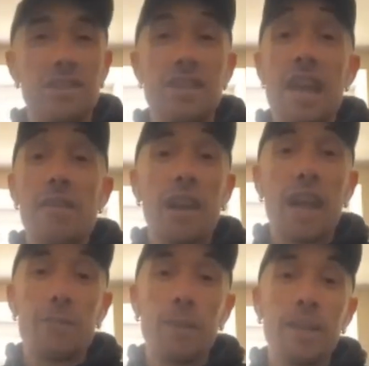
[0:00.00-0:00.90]
just never
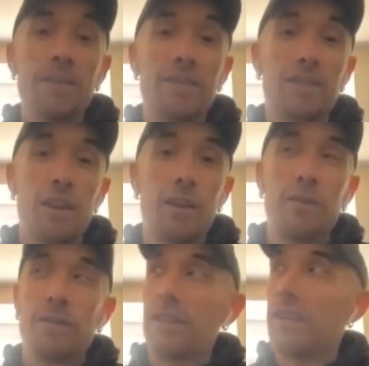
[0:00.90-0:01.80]
left me.
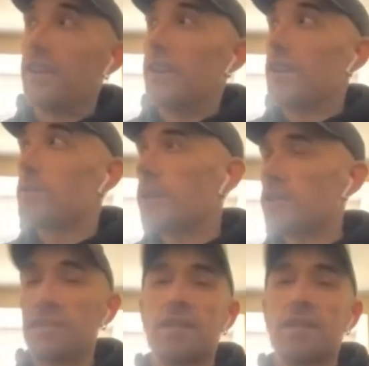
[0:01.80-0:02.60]
So as much